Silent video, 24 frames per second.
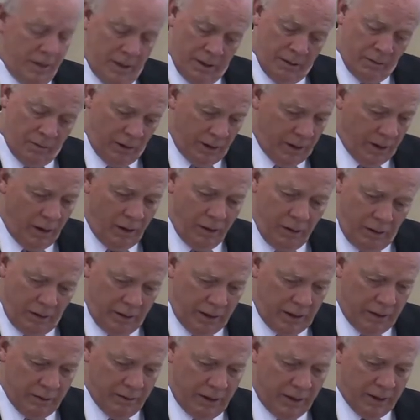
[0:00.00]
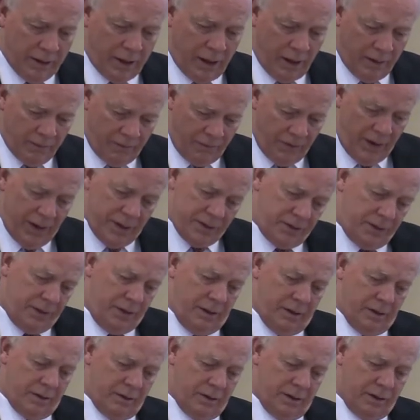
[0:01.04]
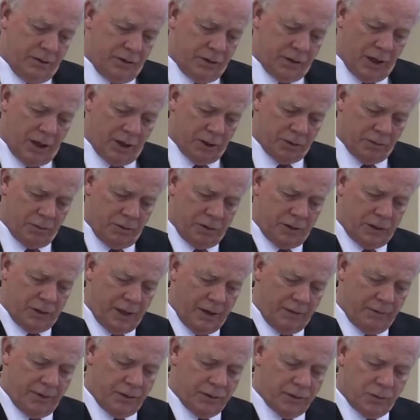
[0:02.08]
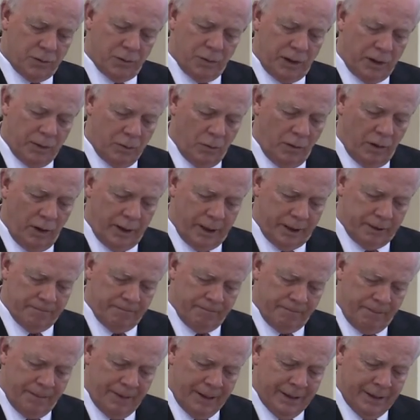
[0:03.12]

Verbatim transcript: well, he, he confessed it in Joshua 7:21.